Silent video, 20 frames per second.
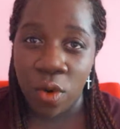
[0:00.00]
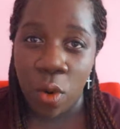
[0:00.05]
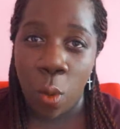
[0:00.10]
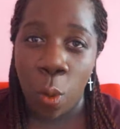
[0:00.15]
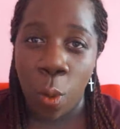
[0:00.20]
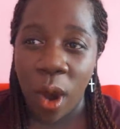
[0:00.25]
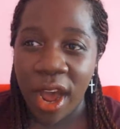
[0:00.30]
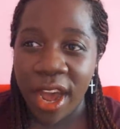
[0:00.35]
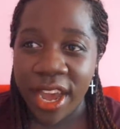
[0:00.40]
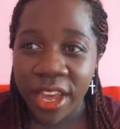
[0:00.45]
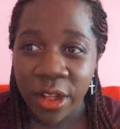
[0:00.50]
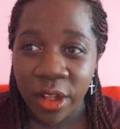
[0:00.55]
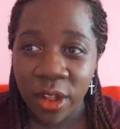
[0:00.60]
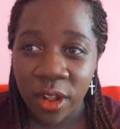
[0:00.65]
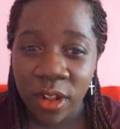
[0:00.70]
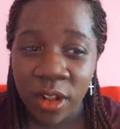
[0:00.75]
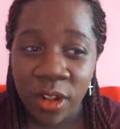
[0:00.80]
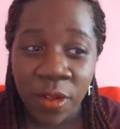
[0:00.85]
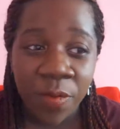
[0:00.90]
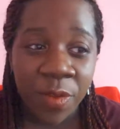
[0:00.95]
a
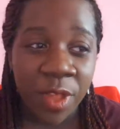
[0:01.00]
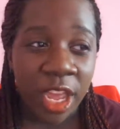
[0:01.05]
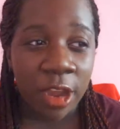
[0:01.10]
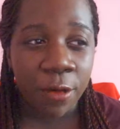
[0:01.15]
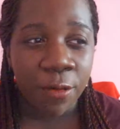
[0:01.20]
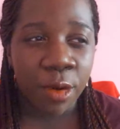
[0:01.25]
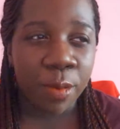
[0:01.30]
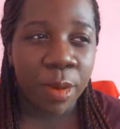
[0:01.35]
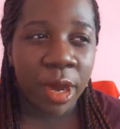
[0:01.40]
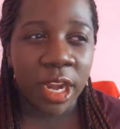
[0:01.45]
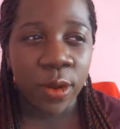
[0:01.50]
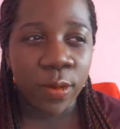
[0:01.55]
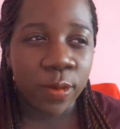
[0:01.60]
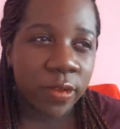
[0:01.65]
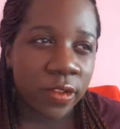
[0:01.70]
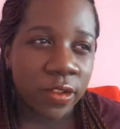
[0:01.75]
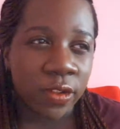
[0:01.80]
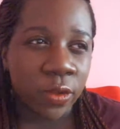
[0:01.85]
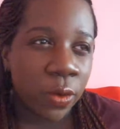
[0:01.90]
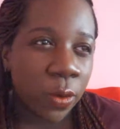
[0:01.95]
while. Everybody
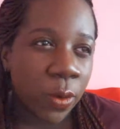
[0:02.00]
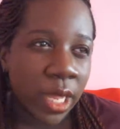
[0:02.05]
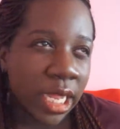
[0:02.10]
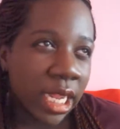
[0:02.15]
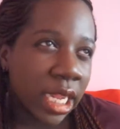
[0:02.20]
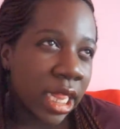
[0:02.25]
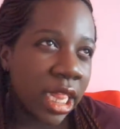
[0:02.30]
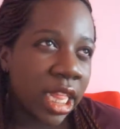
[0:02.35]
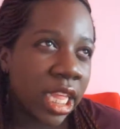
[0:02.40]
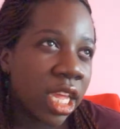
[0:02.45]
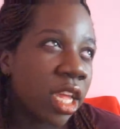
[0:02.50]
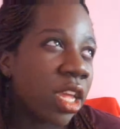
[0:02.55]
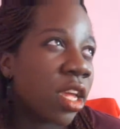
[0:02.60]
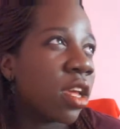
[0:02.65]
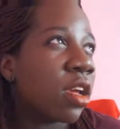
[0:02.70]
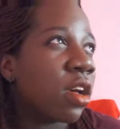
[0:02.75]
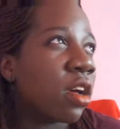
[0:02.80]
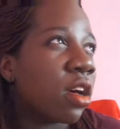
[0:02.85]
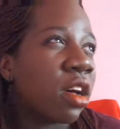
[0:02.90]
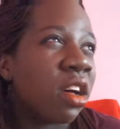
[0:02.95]
was doing
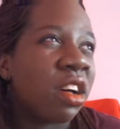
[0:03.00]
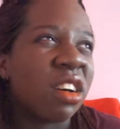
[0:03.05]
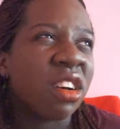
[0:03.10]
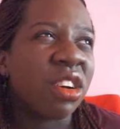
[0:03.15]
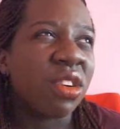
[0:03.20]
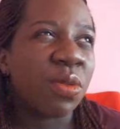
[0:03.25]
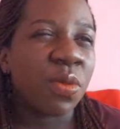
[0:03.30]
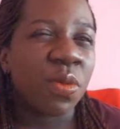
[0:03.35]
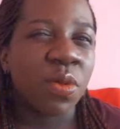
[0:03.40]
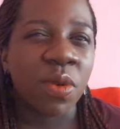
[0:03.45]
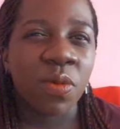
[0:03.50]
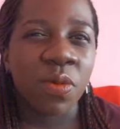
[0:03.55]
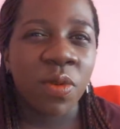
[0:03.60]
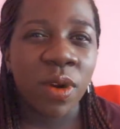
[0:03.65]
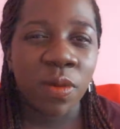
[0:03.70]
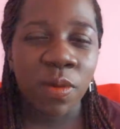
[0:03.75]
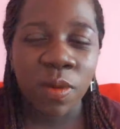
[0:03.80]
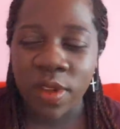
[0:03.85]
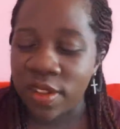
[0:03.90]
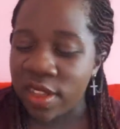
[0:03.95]
the uh
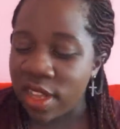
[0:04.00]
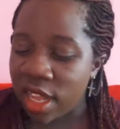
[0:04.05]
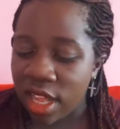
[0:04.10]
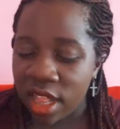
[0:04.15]
what was it?